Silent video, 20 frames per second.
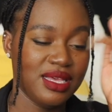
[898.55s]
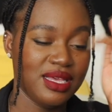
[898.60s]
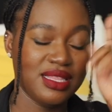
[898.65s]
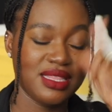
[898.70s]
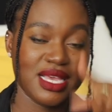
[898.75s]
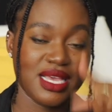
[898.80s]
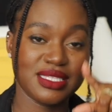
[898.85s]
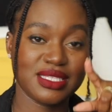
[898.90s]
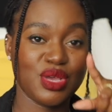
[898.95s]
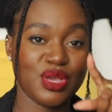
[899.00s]

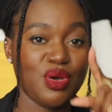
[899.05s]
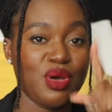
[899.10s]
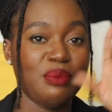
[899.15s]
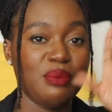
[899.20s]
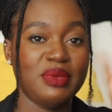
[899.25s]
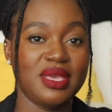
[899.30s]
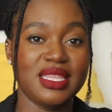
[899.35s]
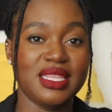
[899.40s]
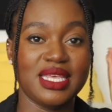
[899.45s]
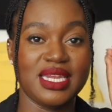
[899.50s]
That's going to
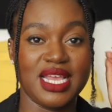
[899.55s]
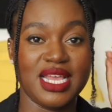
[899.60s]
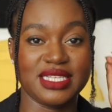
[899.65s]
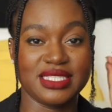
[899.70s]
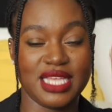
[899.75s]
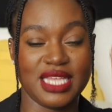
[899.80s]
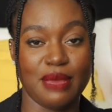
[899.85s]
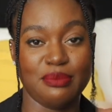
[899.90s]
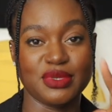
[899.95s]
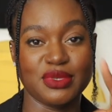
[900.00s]
be the
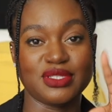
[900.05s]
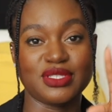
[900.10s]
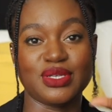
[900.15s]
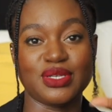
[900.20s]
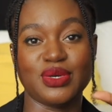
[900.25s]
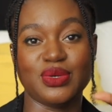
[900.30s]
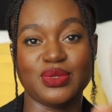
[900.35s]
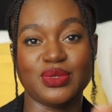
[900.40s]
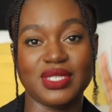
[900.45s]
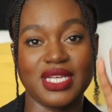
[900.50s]
next
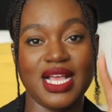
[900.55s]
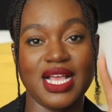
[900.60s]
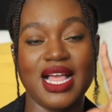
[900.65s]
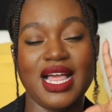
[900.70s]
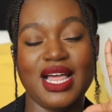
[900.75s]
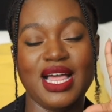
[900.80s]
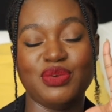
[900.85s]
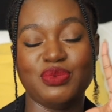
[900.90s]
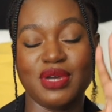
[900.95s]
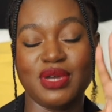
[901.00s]
episode.
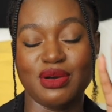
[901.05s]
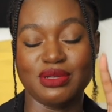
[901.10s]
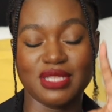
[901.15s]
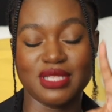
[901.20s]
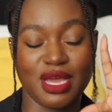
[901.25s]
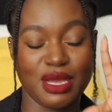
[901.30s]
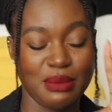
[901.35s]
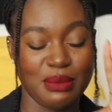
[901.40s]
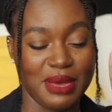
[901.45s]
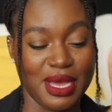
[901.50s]
We're going to
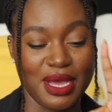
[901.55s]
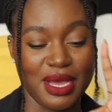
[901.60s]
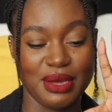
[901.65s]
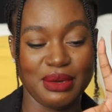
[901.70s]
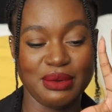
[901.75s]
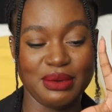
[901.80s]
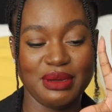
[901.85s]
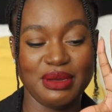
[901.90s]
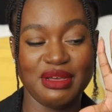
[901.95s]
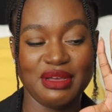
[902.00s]
talk about